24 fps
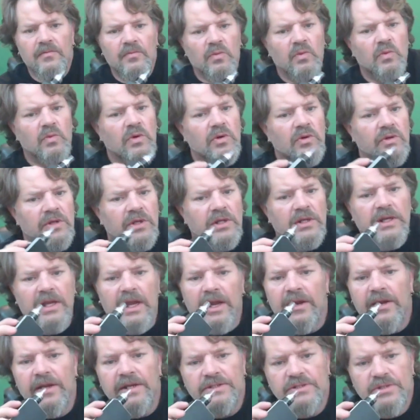Real good
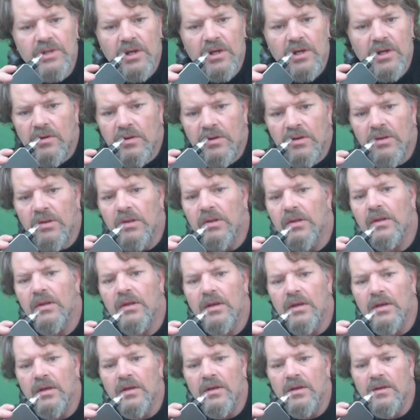airy draw.
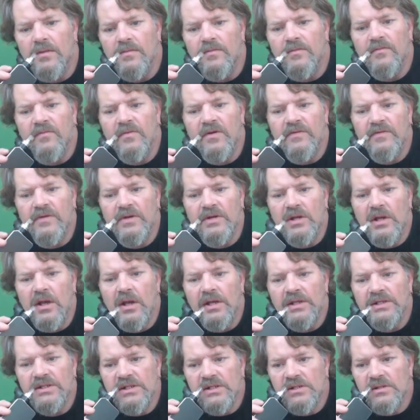Very, very
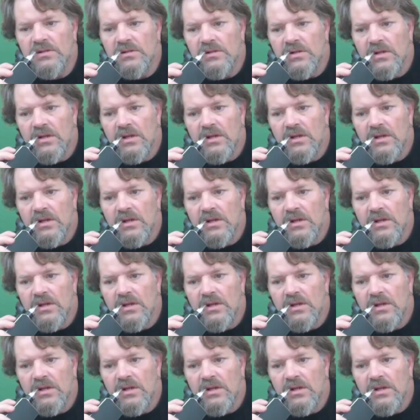nice.